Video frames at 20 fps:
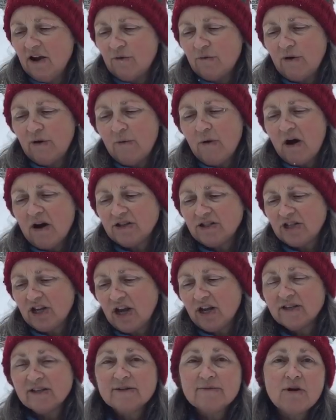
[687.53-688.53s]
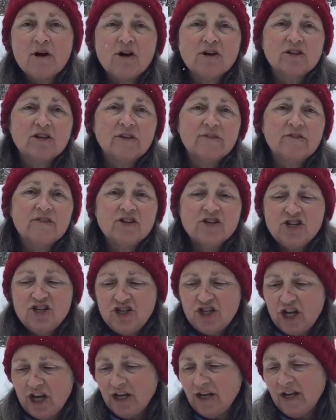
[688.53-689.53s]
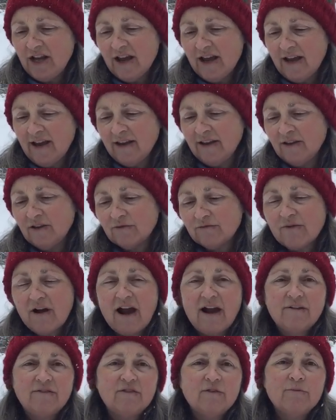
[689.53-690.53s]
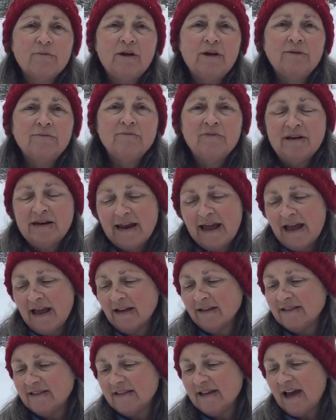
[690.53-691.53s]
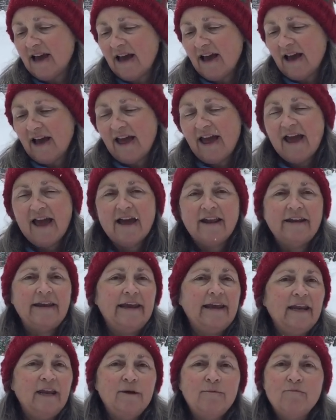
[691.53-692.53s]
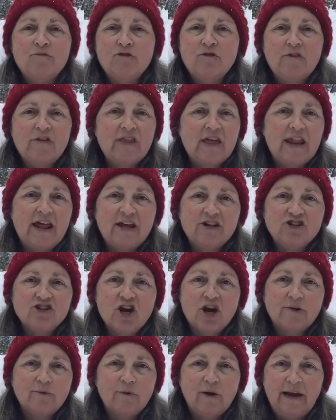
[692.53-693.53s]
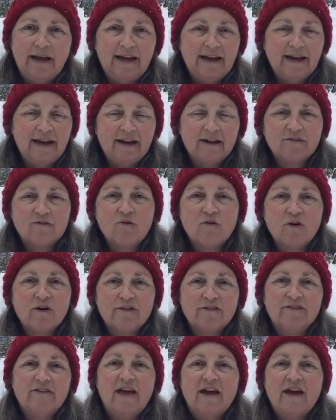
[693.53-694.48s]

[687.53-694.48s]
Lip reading: We watched Gunsmoke, The Virginian, The Rifleman, Bonanza, and any movie that had John Wayne in it, of course.